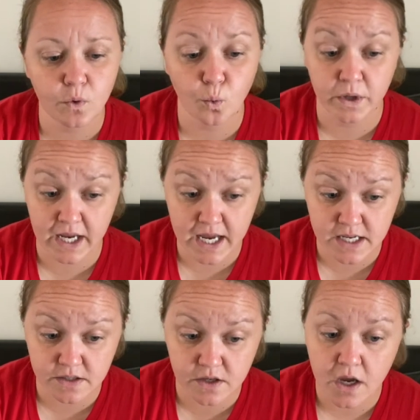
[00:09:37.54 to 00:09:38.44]
When it
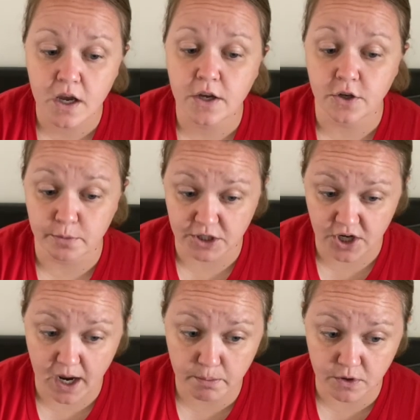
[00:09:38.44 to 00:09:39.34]
ends, you're much
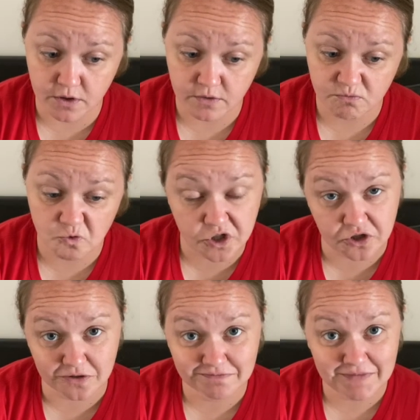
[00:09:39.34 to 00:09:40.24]
happier,
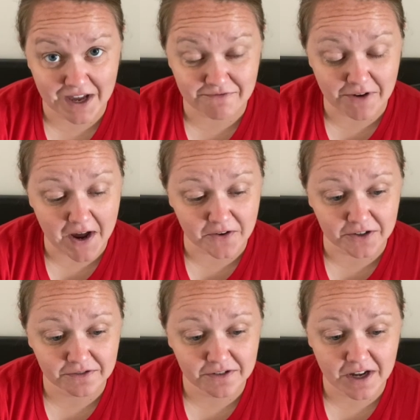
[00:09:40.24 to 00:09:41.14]
richer, and
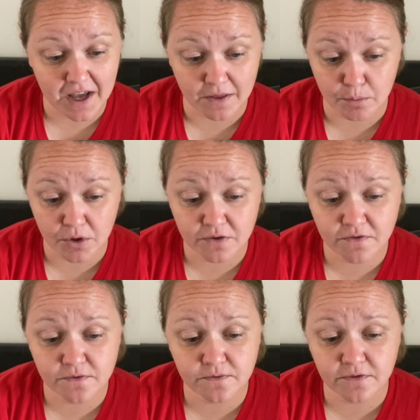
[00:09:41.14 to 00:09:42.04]
fatter, and the bird
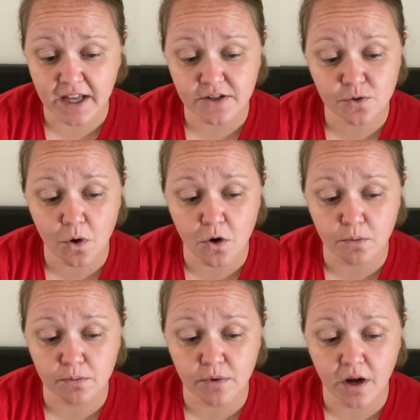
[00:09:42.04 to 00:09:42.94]
flies you
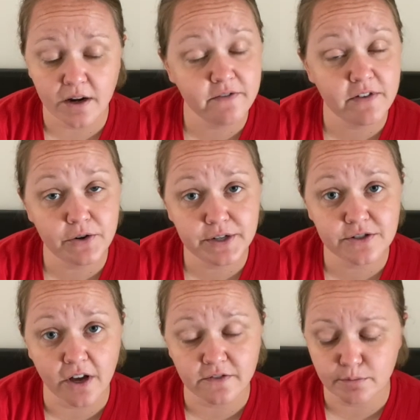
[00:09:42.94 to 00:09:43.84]
home on a very
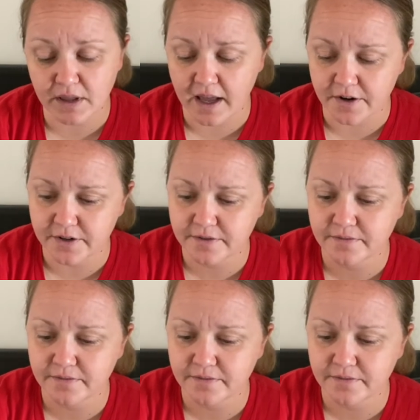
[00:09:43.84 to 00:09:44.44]
soft platter.